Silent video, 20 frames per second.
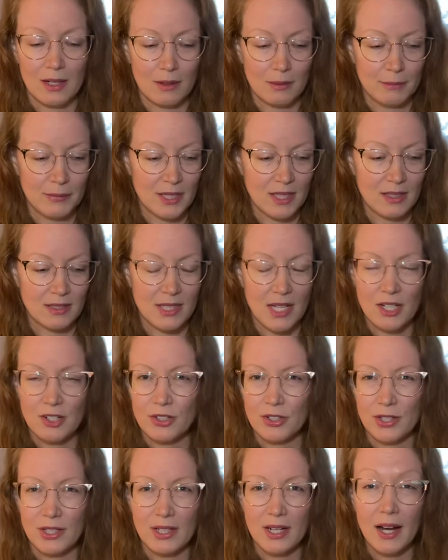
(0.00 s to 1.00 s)
being
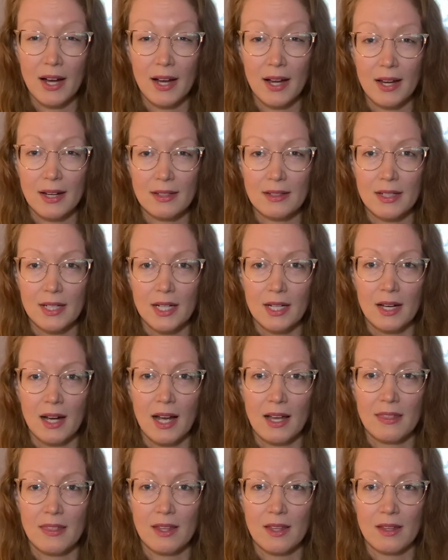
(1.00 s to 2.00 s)
tender and kind. I
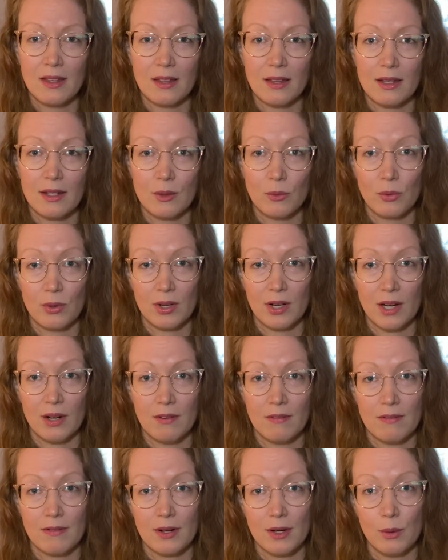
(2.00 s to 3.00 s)
think it can work
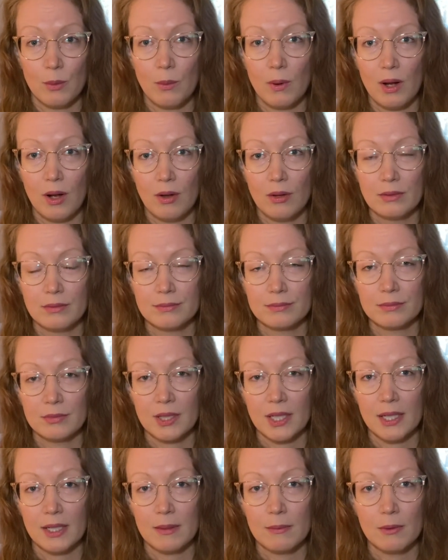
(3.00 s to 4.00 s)
out very well,
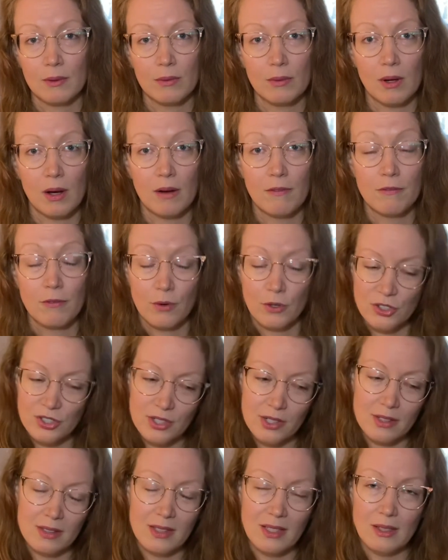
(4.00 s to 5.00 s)
okay? But
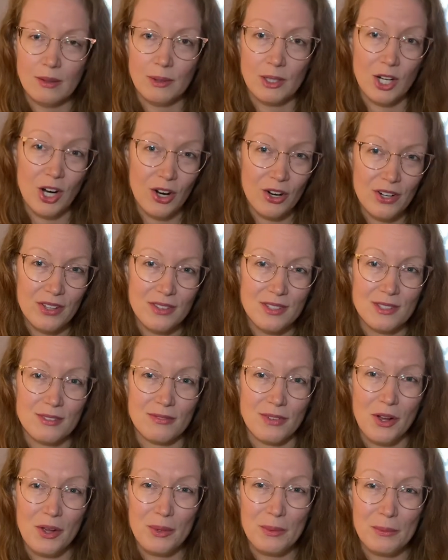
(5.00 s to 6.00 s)
unfortunately, we are in this
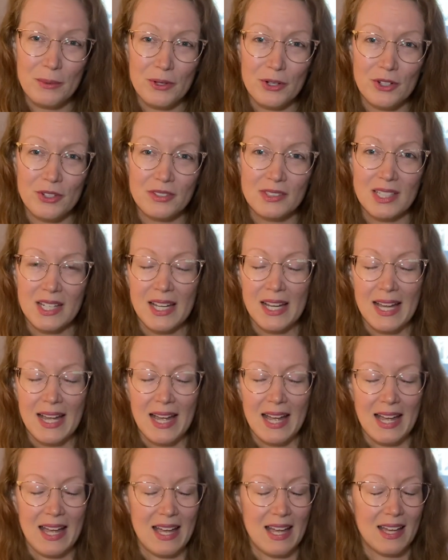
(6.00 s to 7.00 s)
fallen world
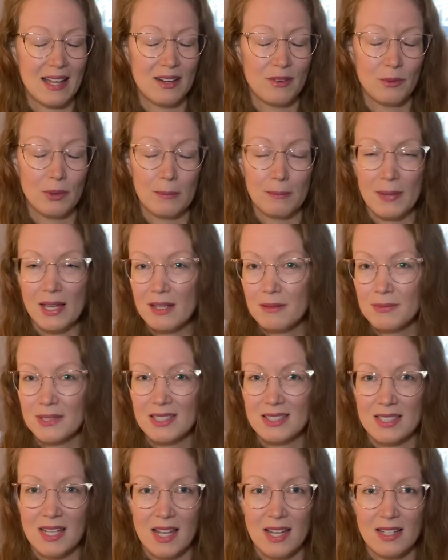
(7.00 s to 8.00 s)
and we make
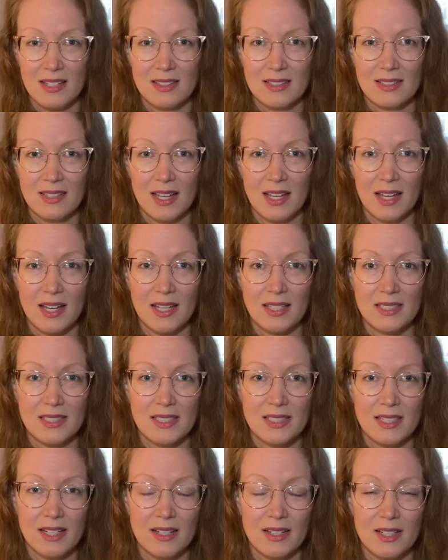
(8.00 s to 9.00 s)
mistakes,
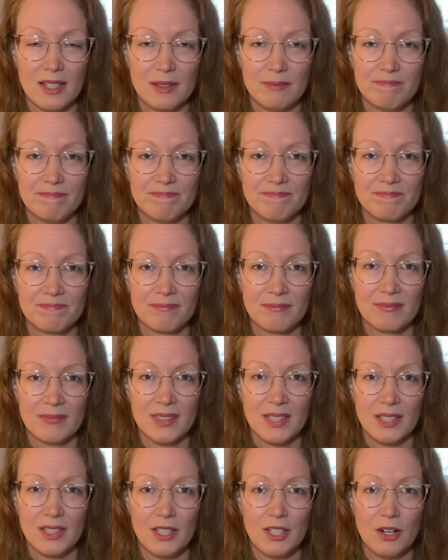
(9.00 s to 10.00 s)
and
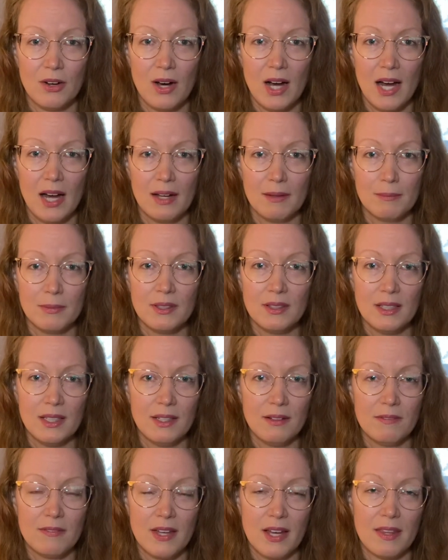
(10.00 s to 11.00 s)
you know, I
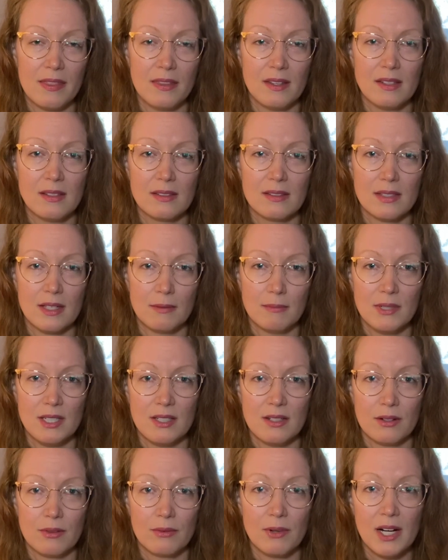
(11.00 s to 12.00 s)
believe that things can be
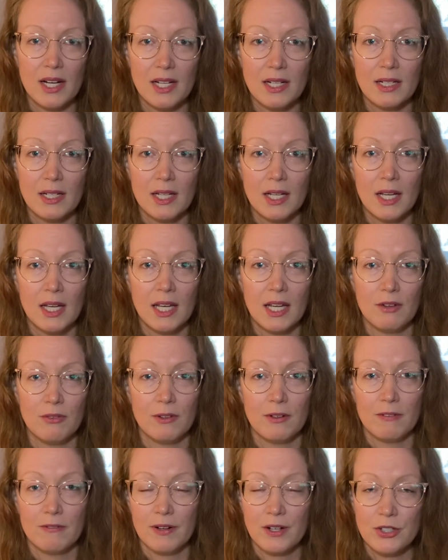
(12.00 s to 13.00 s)
done right if we
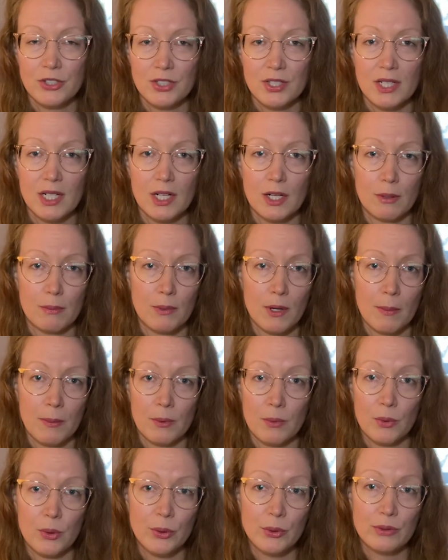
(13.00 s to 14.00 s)
function in our proper
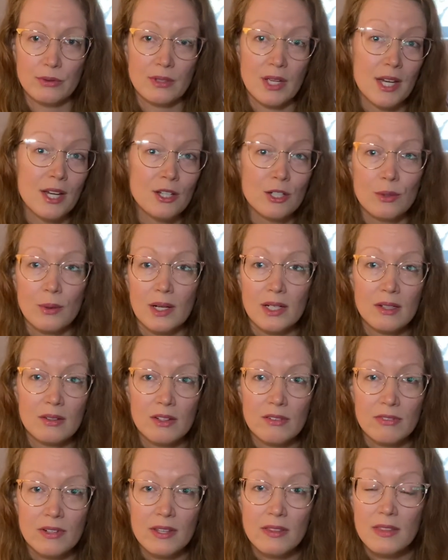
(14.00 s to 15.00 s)
roles. Do I know
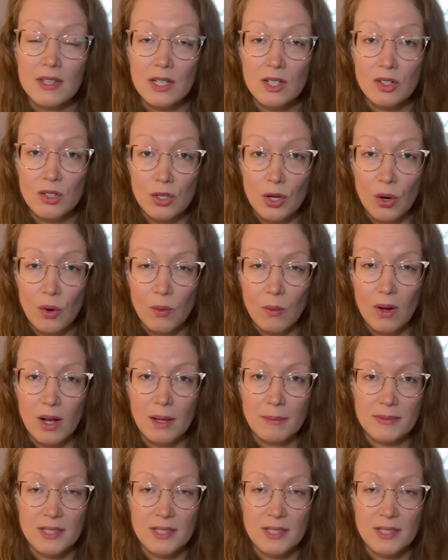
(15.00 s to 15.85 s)
everything? No. I'm